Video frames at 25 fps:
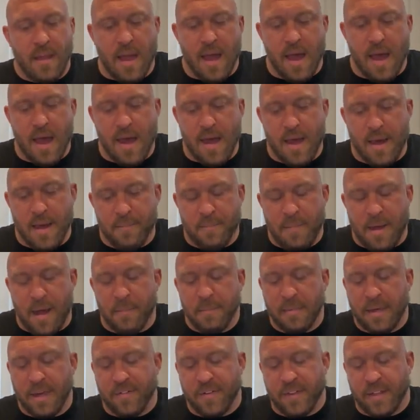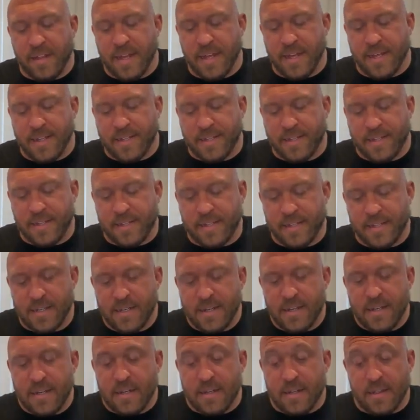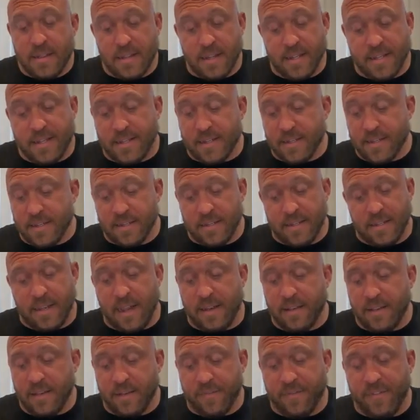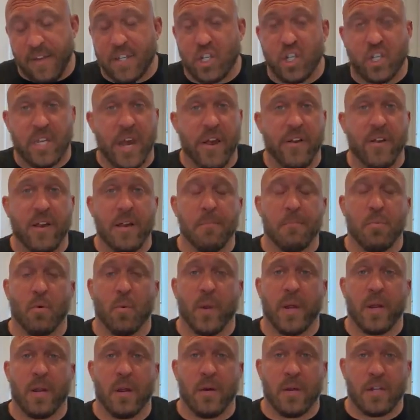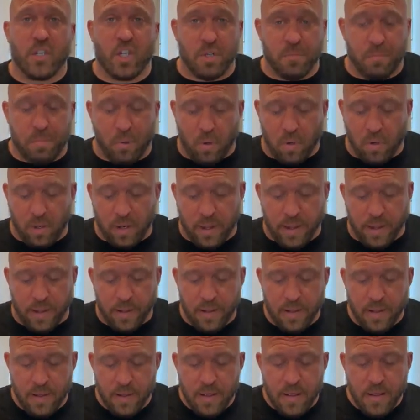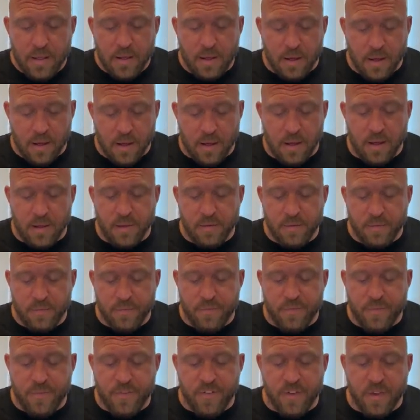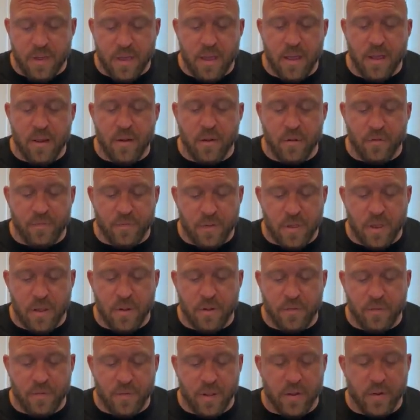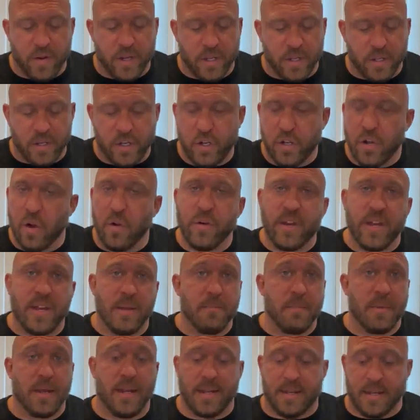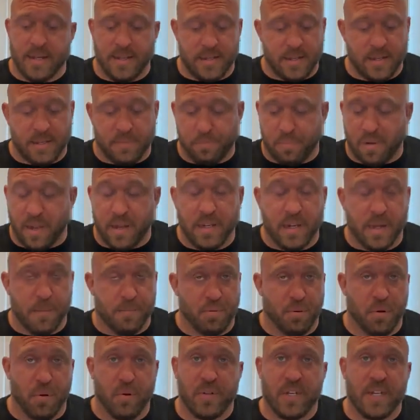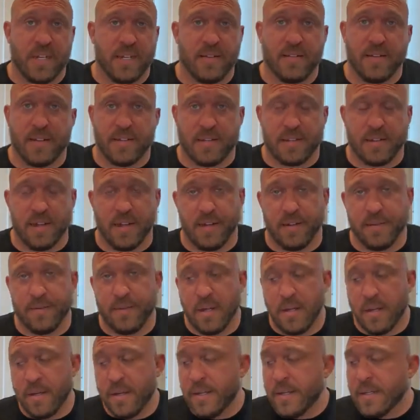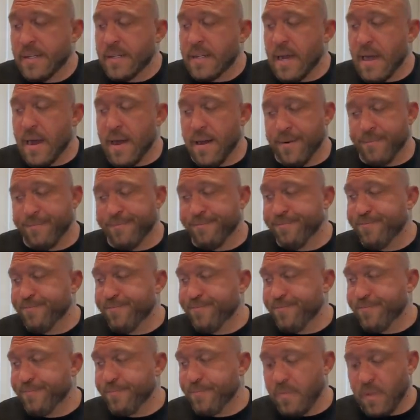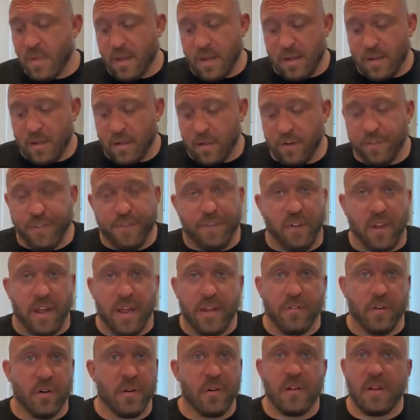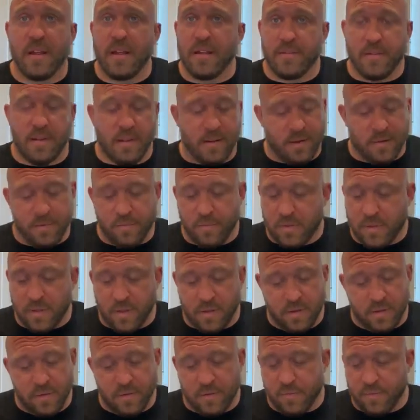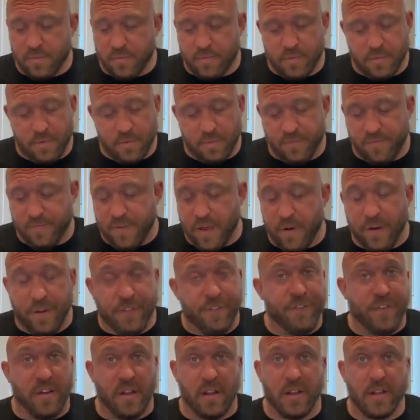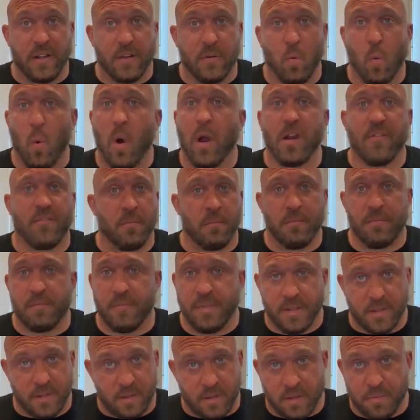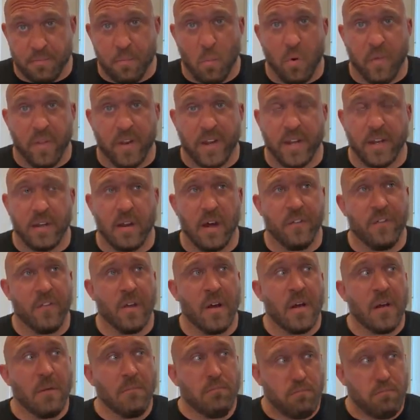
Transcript: Um, I'm giving this, this vegetarian burrito at Chipotle uh, very, very, very good. You don't need meat, guys. There's plenty of protein in this thing. Um, good flavor. Uh, it was uh, very filling. One of them is, is more than enough.